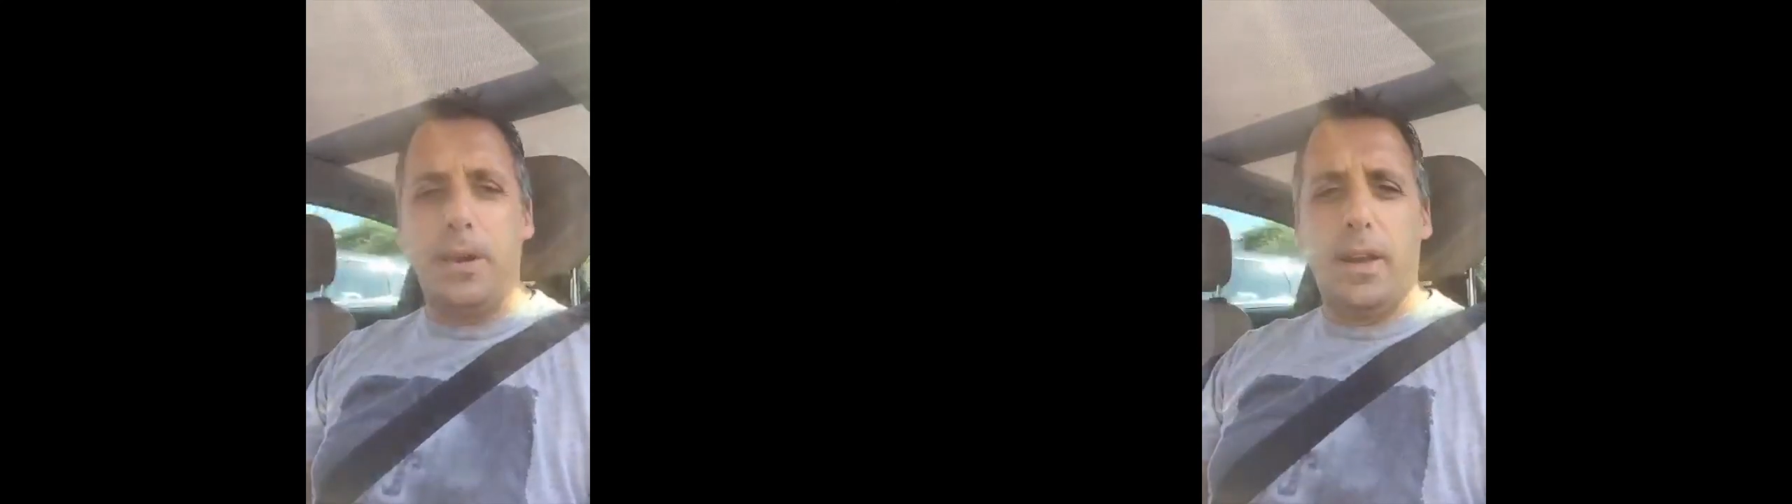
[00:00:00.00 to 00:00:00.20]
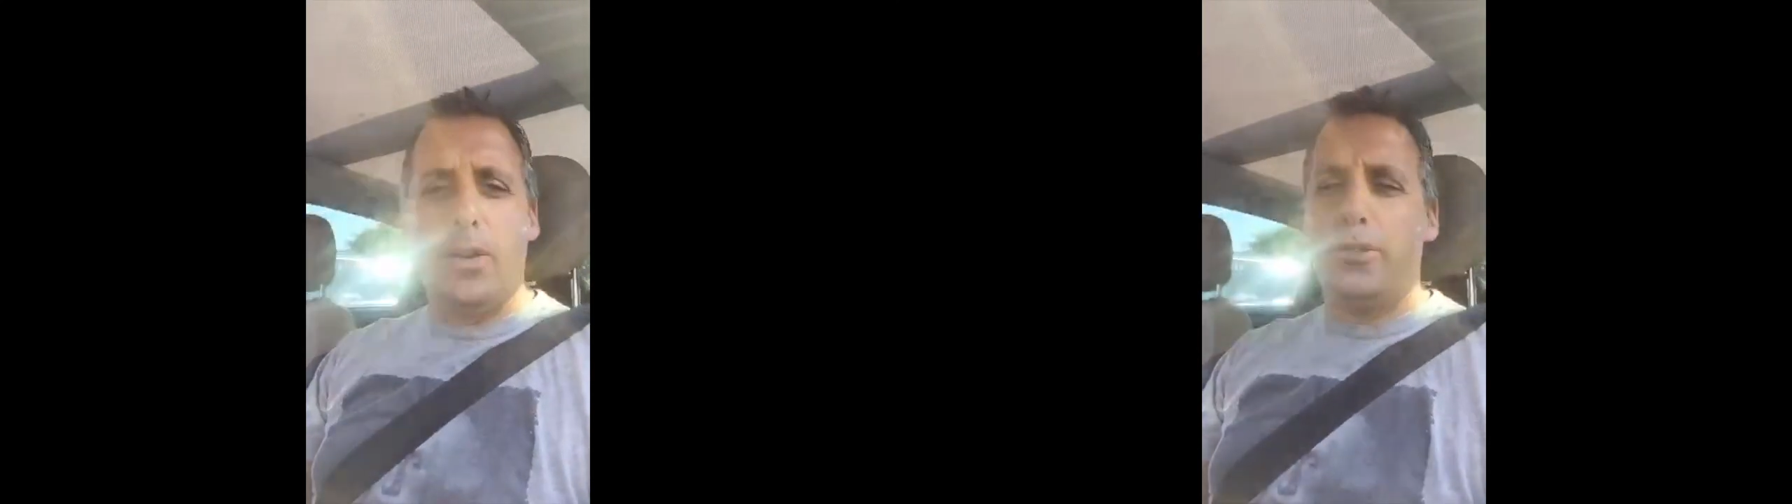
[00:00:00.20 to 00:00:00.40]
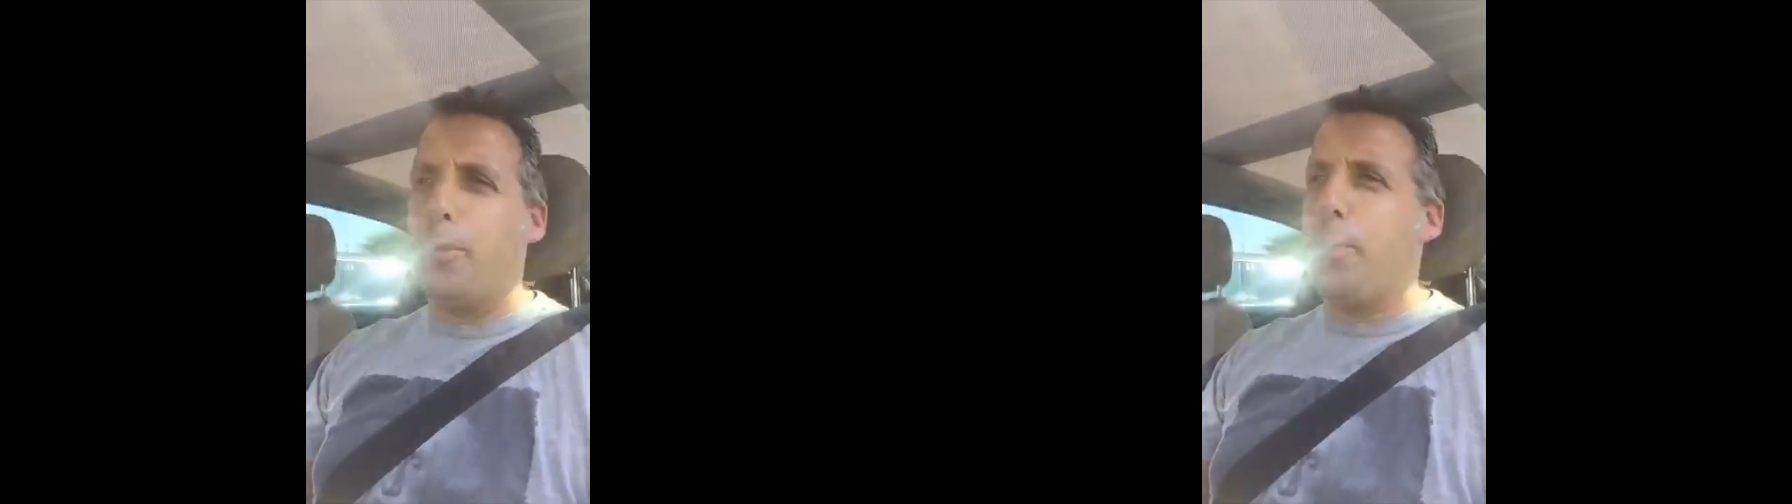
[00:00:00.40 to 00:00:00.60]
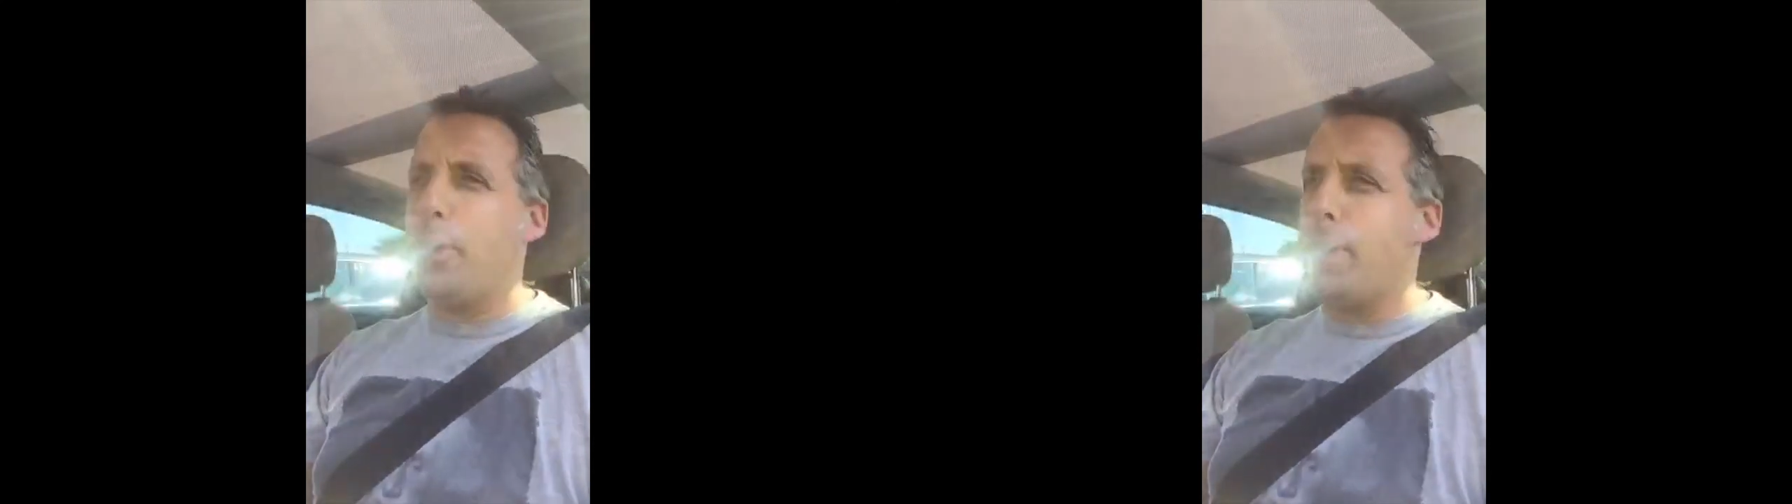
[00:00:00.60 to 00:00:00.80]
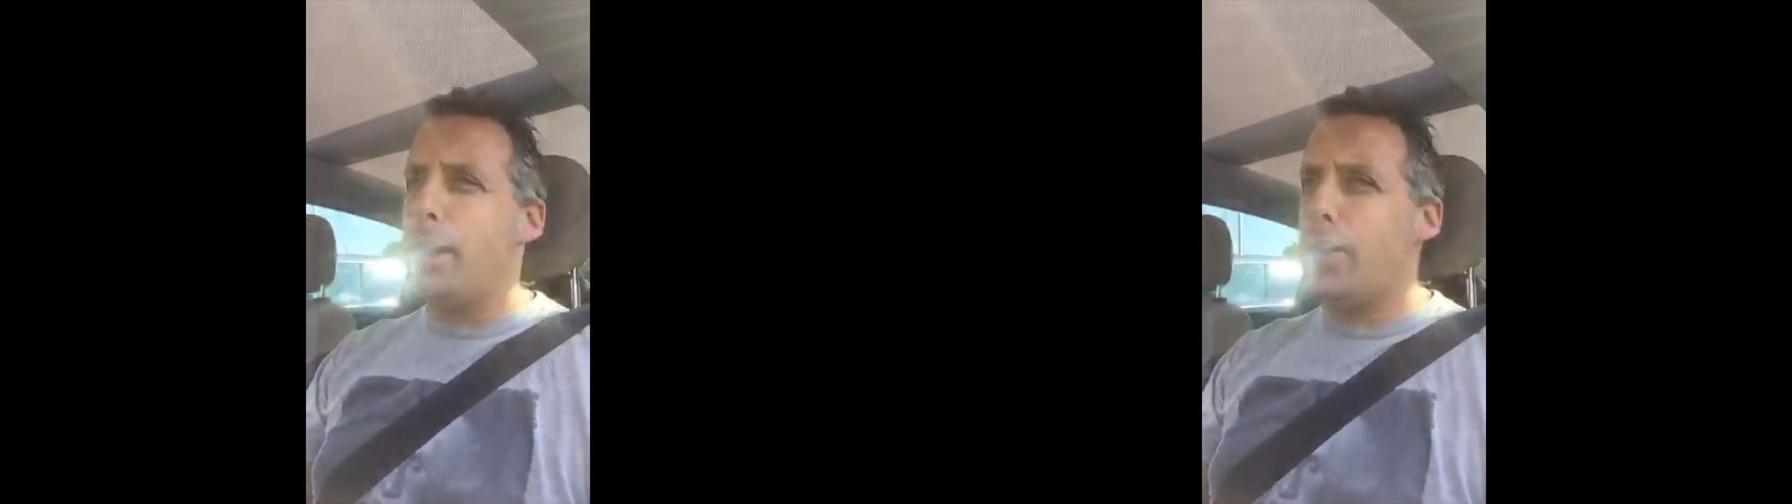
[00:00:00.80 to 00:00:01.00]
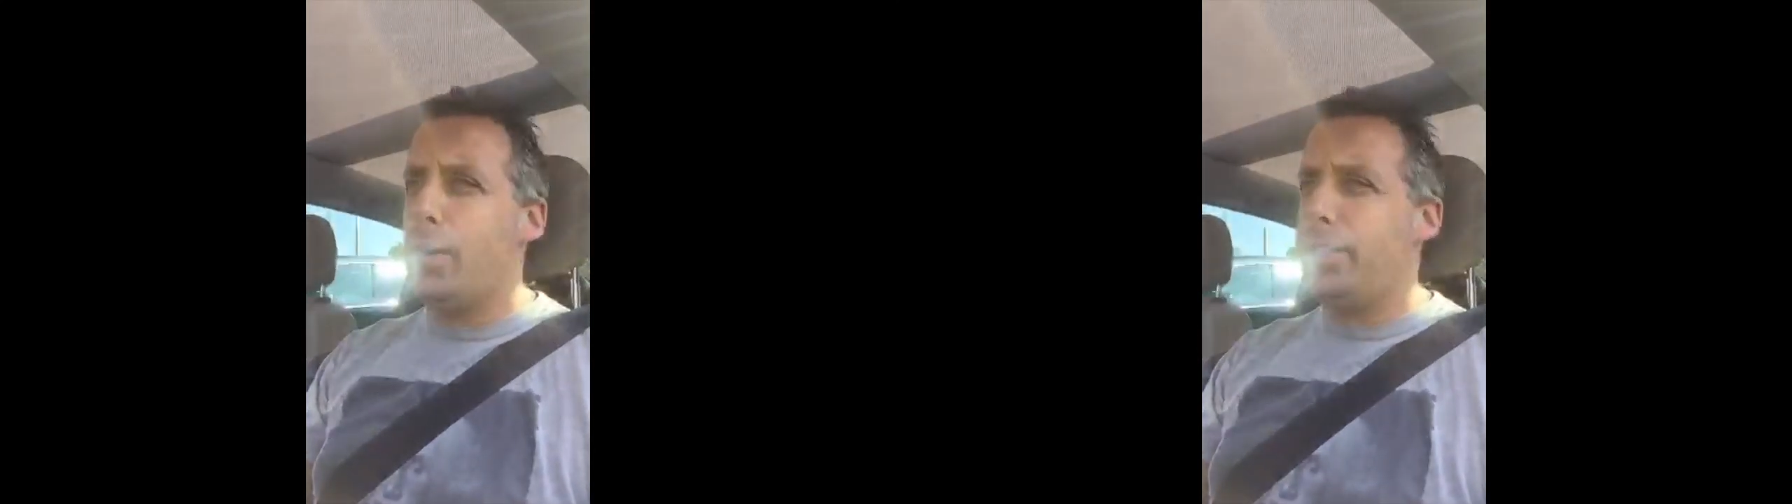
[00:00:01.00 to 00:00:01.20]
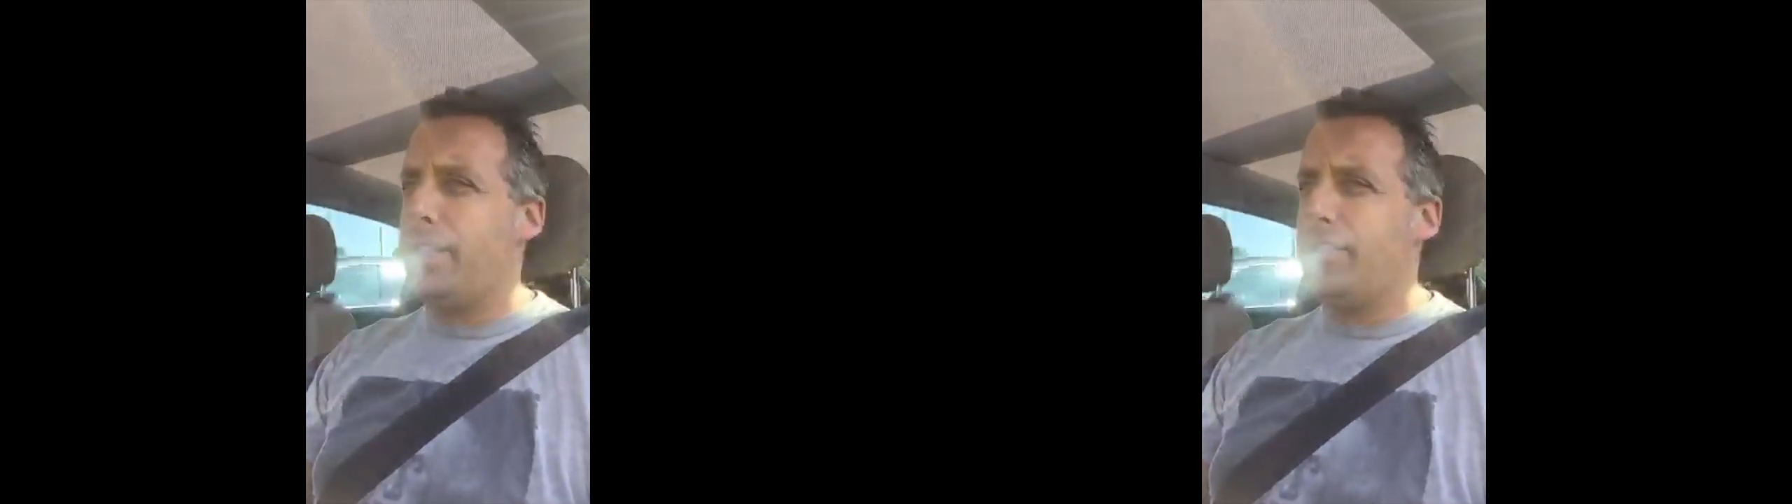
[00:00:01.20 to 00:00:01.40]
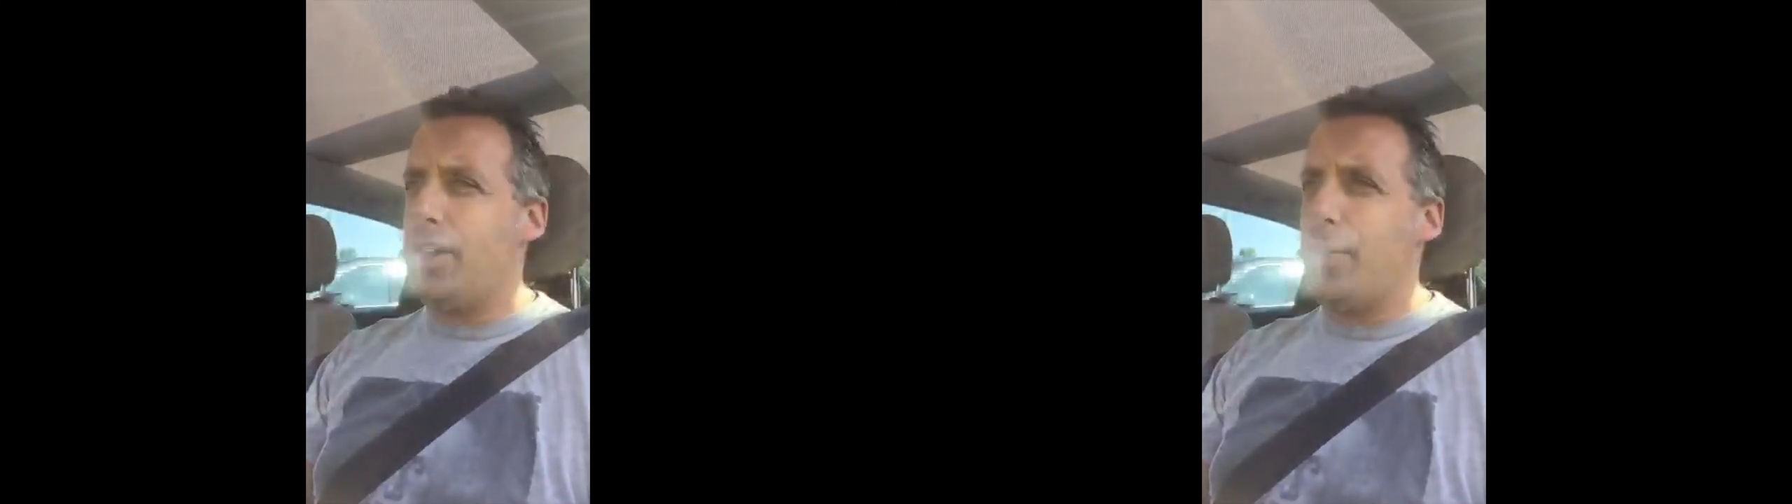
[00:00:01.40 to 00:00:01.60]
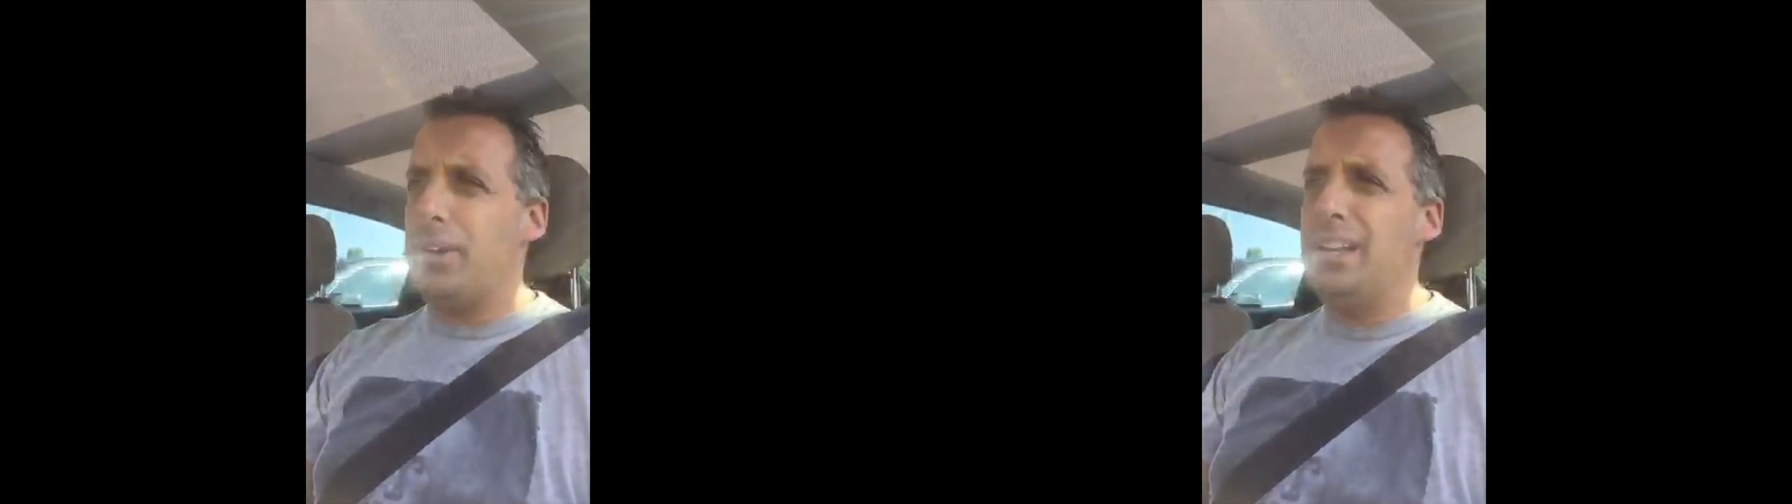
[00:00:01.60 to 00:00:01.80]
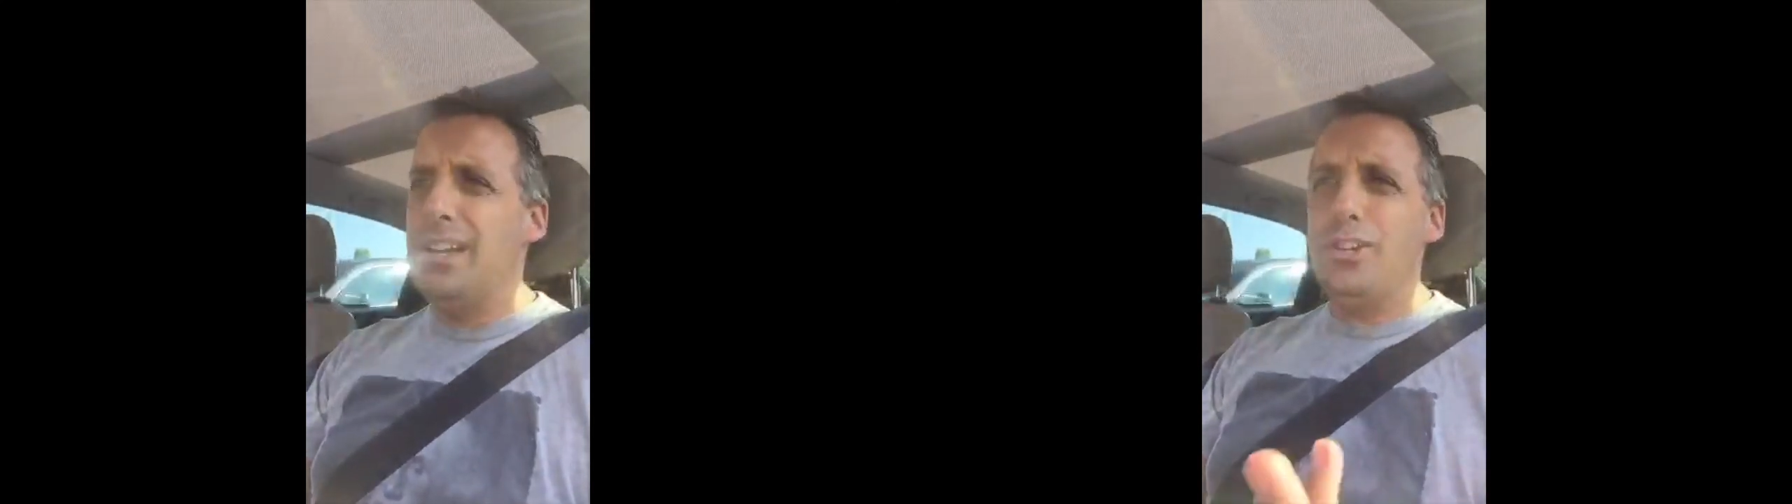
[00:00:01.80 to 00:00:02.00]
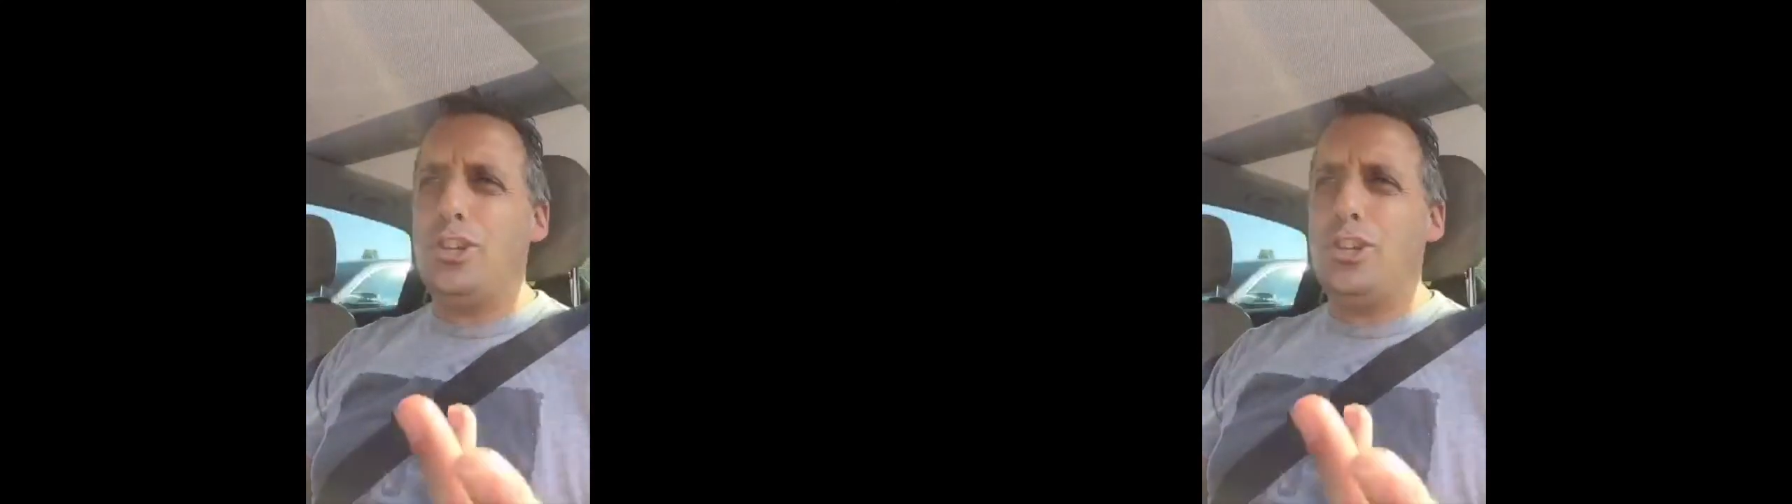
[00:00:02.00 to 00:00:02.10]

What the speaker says: and I know this whole Pokemon Go thing is going.